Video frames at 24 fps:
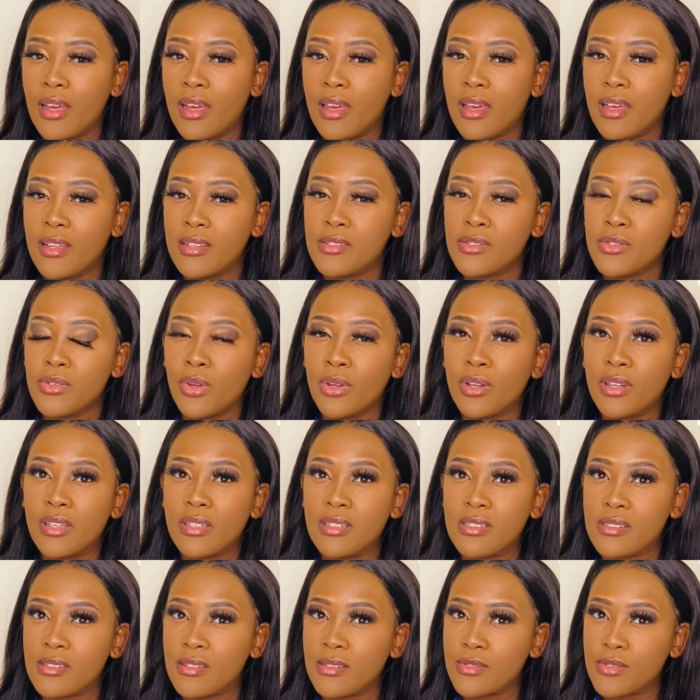It's not
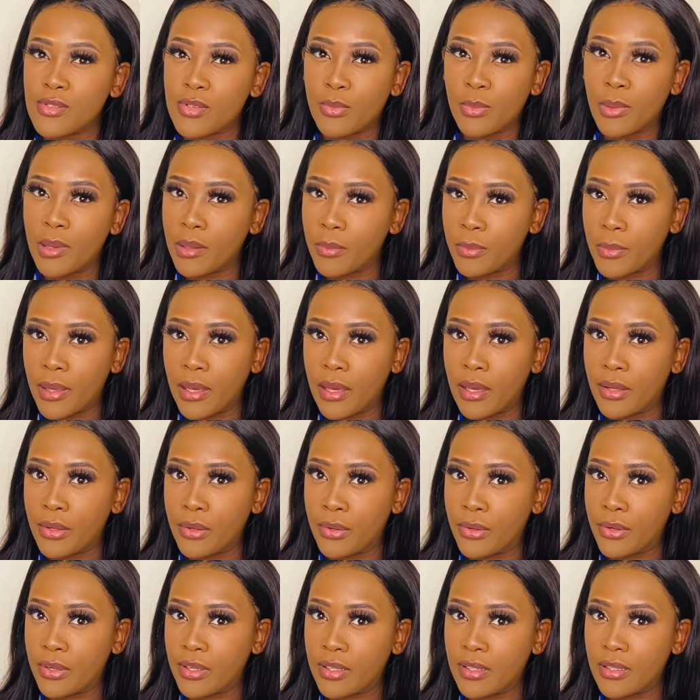easy to make me
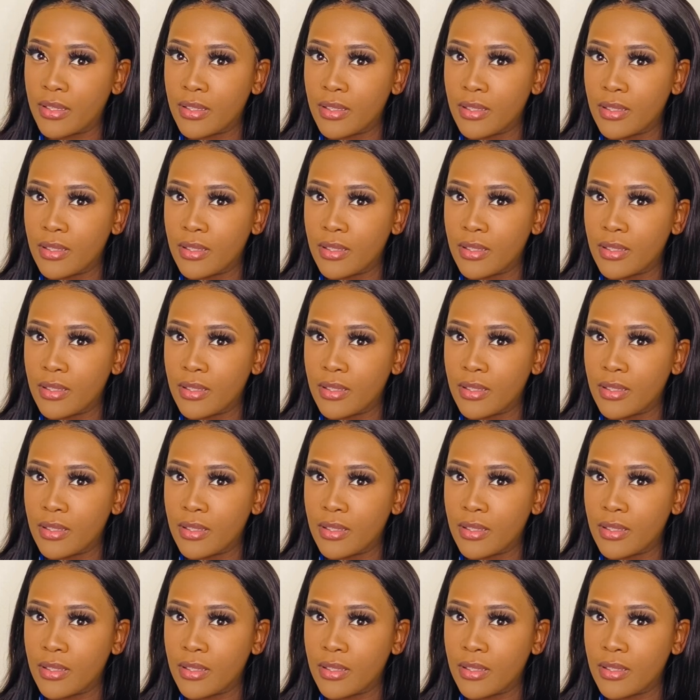angry.